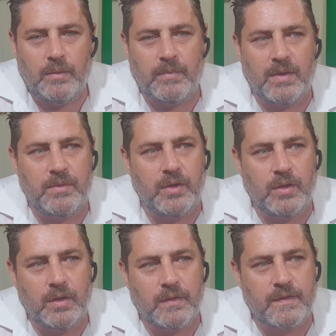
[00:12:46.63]

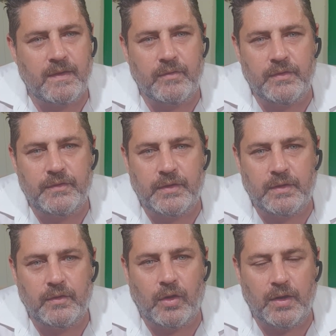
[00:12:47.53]
maybe 7
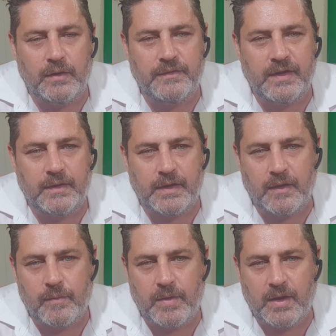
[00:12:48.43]
to 9, 10
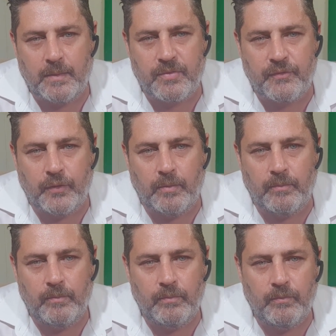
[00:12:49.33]
days perhaps from
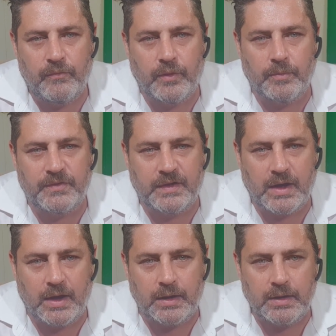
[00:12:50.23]

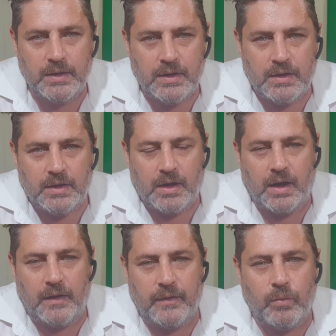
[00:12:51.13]
today.
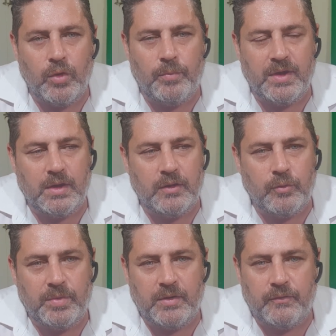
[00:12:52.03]
There will be a little
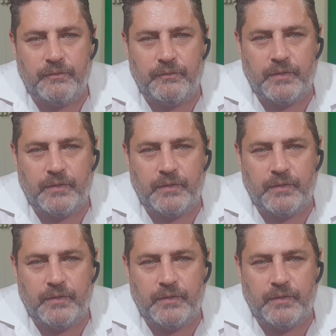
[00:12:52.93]
bit of